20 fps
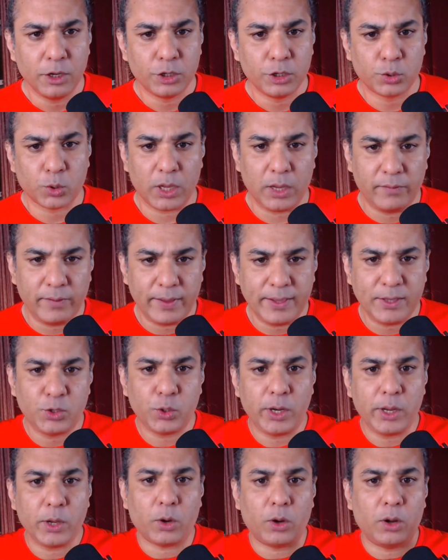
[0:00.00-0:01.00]
So
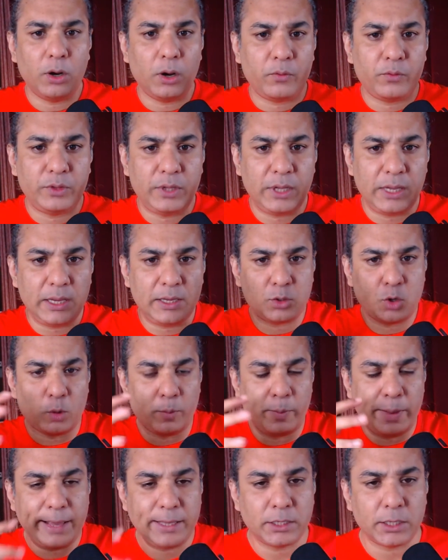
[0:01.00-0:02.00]
eventually all of these
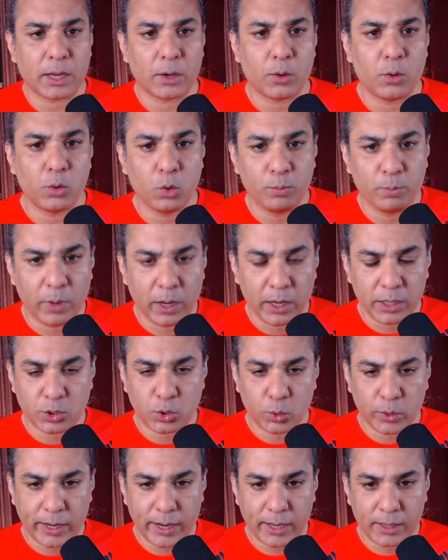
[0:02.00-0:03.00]
domains are going to
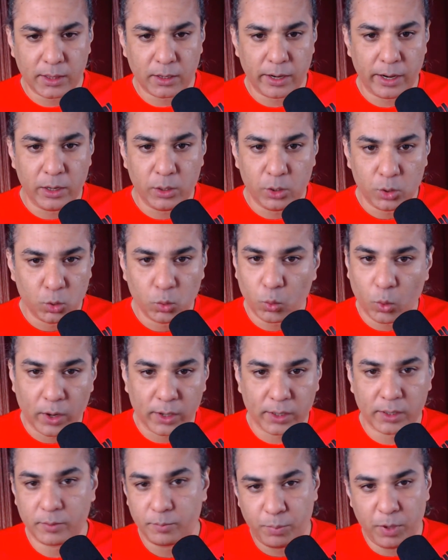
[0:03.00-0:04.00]
merge together into
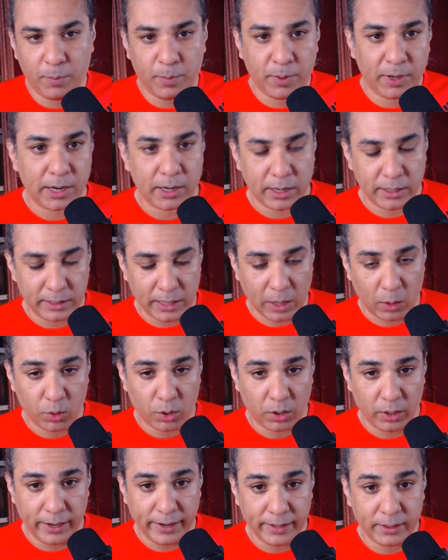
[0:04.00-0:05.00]
what people are
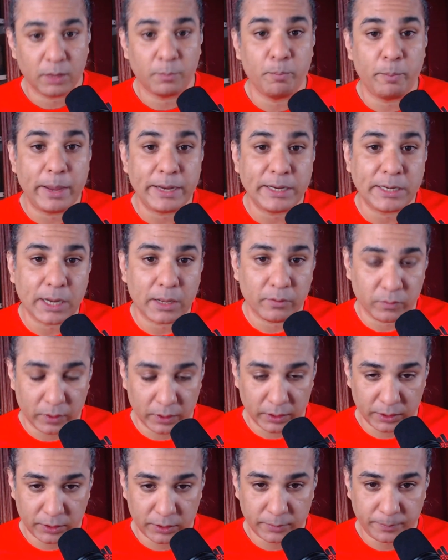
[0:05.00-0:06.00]
now calling the
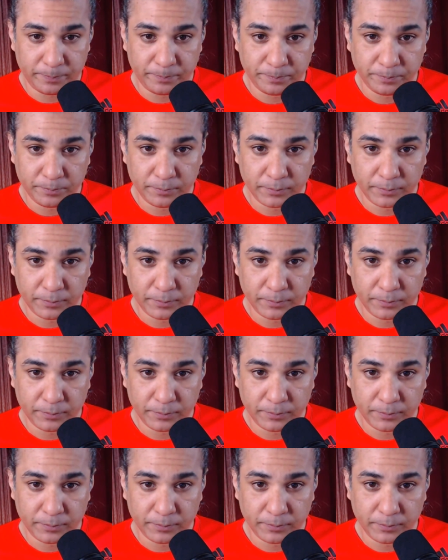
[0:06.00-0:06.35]
metaverse.